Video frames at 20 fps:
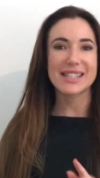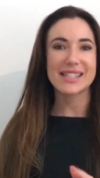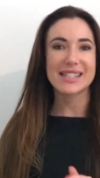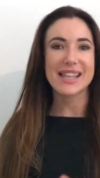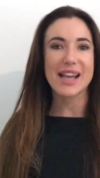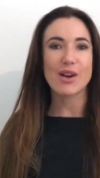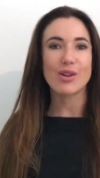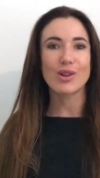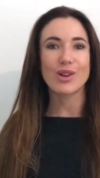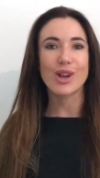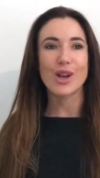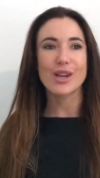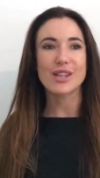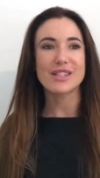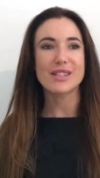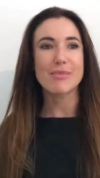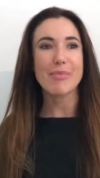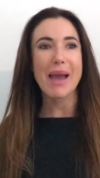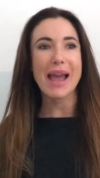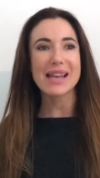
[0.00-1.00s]
to sell clothes
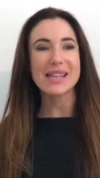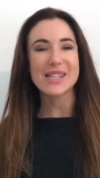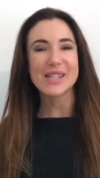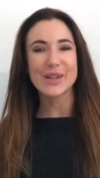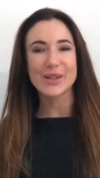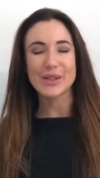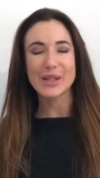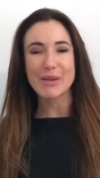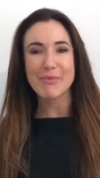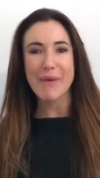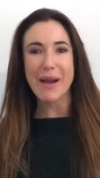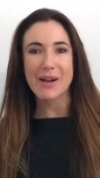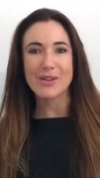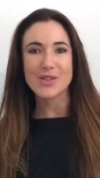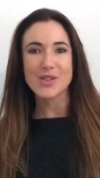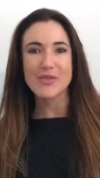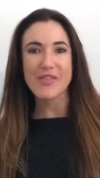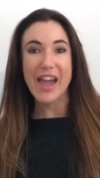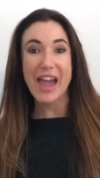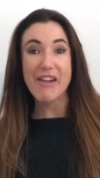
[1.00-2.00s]
depending on the amount of